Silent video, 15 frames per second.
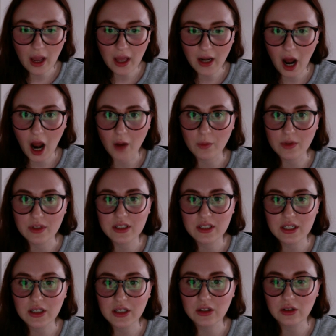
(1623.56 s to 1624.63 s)
I was
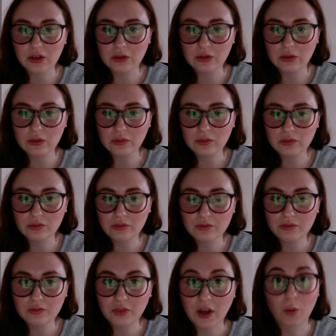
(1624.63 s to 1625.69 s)
still
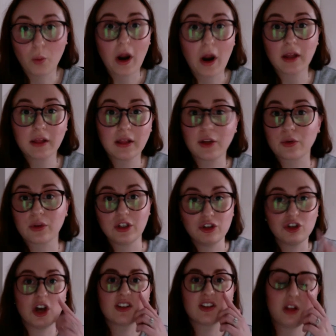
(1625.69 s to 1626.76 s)
like where I literally
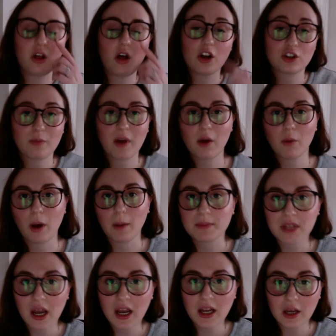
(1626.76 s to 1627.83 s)
just launched my
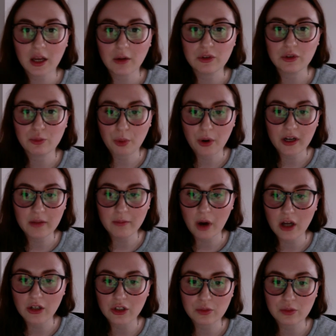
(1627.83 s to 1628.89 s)
website, it was pretty
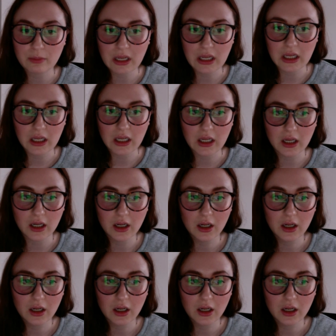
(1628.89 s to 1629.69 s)
much me